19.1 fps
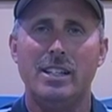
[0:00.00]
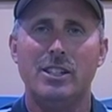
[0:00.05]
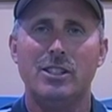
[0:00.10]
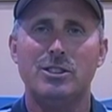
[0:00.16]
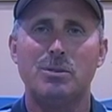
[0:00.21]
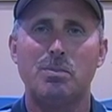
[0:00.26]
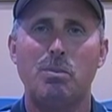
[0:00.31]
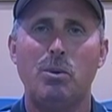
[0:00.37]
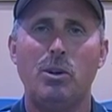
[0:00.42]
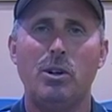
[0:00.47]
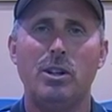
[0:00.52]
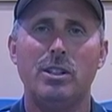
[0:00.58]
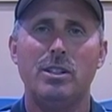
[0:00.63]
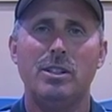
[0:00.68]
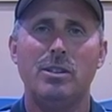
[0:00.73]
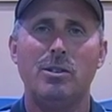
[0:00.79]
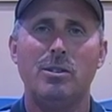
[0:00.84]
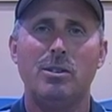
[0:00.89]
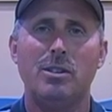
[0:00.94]
let's put
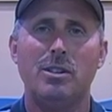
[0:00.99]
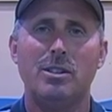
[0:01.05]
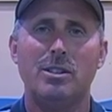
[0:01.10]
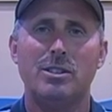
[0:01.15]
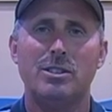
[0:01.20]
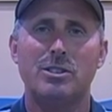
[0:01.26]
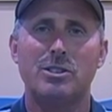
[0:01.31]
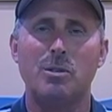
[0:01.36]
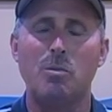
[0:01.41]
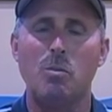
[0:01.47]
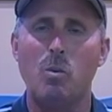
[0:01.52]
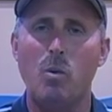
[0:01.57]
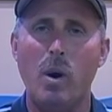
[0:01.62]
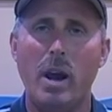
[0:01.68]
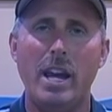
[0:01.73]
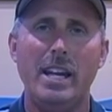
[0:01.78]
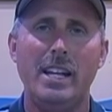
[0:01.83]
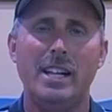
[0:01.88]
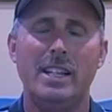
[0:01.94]
some
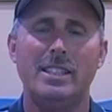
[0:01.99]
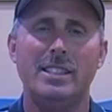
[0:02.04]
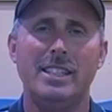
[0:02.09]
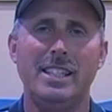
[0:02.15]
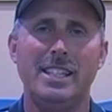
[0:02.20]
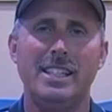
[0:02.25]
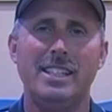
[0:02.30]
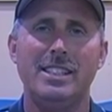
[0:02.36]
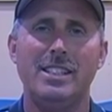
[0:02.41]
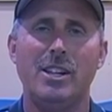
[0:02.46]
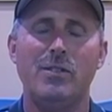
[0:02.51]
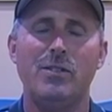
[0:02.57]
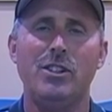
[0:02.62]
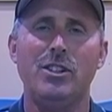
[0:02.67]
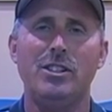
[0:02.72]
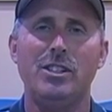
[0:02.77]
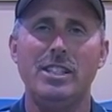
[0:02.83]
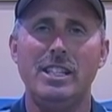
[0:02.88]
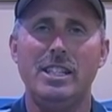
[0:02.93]
weight at the end of it.
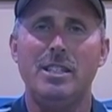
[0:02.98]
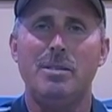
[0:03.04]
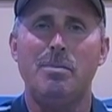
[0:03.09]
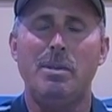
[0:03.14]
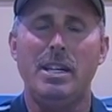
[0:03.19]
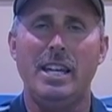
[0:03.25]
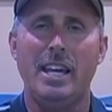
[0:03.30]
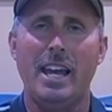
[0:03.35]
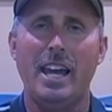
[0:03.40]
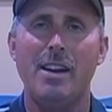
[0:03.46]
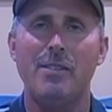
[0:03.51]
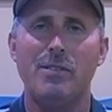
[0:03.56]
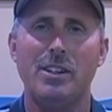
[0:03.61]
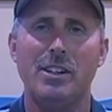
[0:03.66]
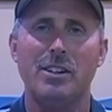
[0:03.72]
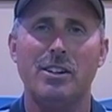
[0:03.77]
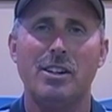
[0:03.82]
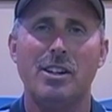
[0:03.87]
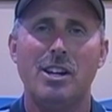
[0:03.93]
You need to be
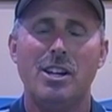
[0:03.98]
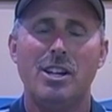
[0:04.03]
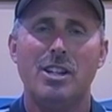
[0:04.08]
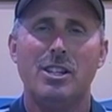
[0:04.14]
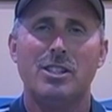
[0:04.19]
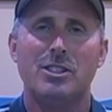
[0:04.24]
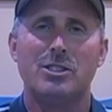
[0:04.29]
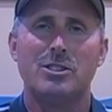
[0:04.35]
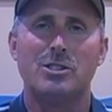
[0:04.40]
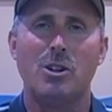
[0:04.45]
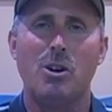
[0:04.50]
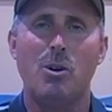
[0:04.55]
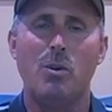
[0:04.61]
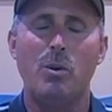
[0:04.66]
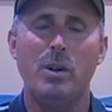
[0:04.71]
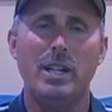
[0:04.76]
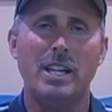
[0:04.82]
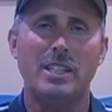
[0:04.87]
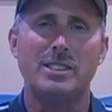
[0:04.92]
heavier. So
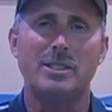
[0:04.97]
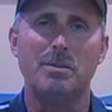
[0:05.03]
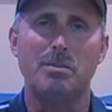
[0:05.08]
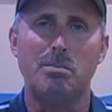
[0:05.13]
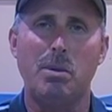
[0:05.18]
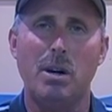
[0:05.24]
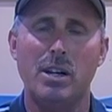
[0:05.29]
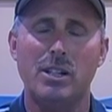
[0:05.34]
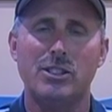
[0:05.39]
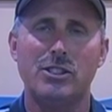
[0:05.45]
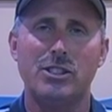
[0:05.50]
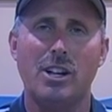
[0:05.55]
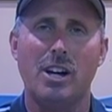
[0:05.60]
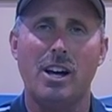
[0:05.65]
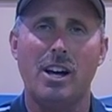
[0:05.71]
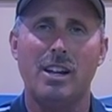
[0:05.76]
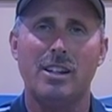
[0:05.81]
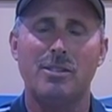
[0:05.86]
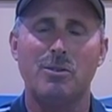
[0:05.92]
we got some
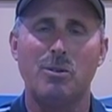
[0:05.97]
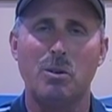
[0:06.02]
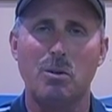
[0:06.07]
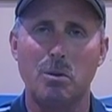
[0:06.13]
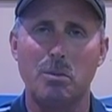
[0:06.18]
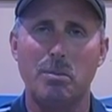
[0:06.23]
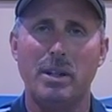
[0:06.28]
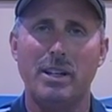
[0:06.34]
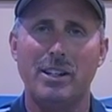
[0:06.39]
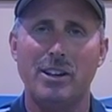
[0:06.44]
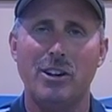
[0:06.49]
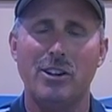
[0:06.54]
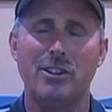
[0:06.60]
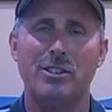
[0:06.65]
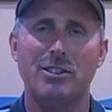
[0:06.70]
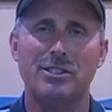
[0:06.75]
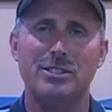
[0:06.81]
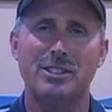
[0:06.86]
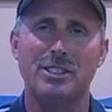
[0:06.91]
buckshot. We were big
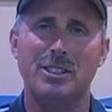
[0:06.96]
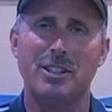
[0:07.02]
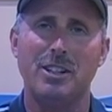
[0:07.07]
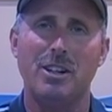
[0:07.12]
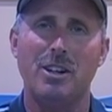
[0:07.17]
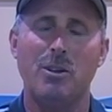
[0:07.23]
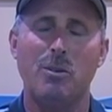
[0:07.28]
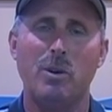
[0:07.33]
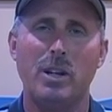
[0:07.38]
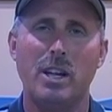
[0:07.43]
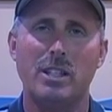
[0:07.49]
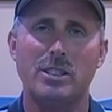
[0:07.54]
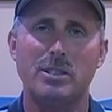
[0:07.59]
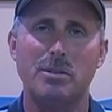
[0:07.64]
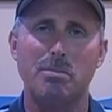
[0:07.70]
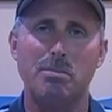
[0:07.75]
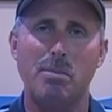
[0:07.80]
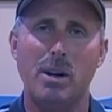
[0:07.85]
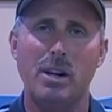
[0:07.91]
hunters, and we got
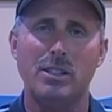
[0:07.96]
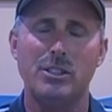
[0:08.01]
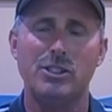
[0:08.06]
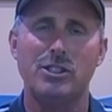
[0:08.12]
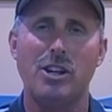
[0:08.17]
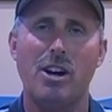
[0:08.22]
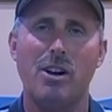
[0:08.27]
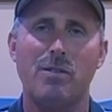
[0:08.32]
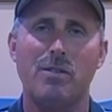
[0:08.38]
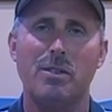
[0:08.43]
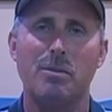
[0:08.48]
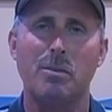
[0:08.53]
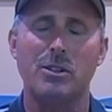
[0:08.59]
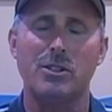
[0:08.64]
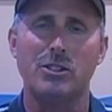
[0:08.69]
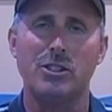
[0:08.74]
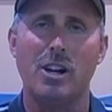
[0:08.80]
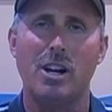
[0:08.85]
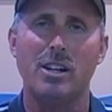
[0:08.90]
some buckshot from our
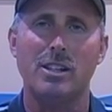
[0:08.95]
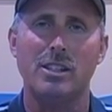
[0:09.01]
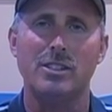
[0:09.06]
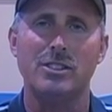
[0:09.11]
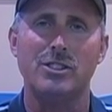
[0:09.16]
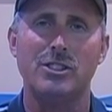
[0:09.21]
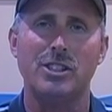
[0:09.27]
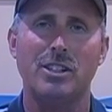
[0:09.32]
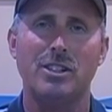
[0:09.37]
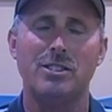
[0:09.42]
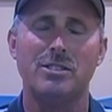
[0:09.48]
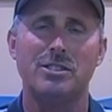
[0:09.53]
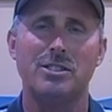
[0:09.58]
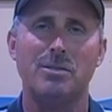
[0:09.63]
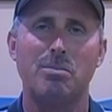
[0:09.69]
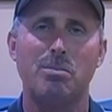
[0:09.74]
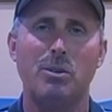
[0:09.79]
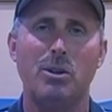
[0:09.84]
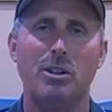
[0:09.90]
shotgun shells
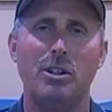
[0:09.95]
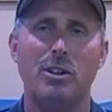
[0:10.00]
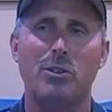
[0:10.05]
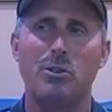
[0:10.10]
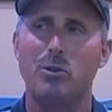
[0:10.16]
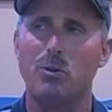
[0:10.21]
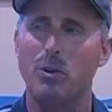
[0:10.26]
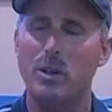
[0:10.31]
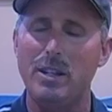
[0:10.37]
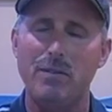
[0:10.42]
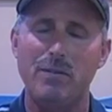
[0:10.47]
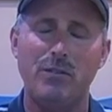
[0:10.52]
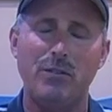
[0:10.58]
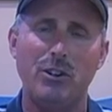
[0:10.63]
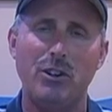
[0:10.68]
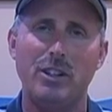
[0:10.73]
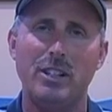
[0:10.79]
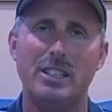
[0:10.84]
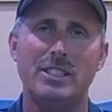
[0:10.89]
and put a
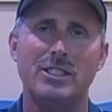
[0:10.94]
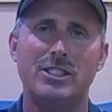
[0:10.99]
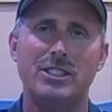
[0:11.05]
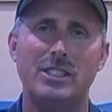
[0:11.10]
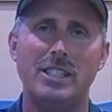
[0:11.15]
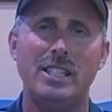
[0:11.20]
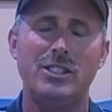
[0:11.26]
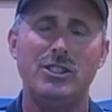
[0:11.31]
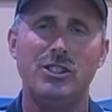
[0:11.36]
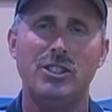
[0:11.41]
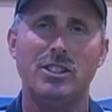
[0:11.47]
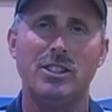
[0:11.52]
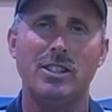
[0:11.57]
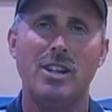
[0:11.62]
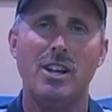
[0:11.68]
3-foot extension